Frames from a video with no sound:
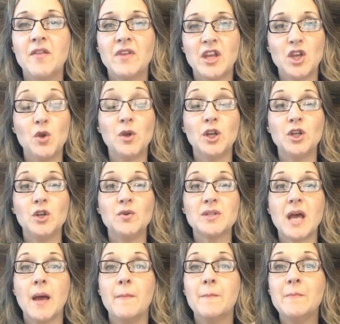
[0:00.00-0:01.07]
that you can
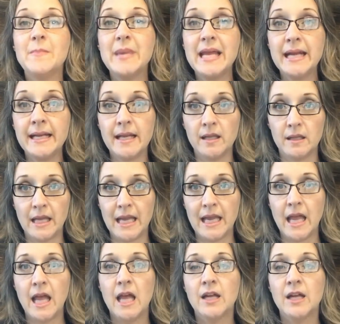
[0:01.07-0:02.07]
use immediately